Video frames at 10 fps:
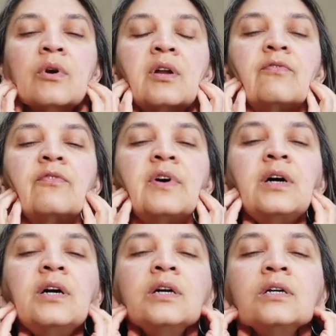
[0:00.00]
We're going to
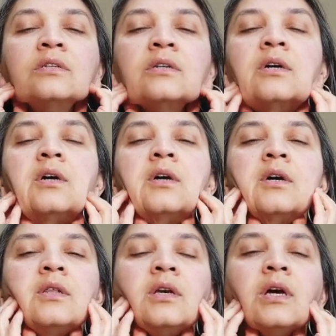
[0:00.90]
find
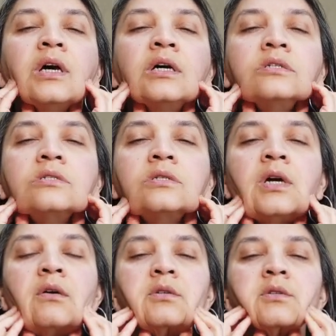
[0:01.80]
the edge
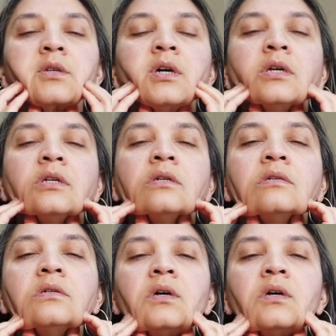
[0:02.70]
there and just kind of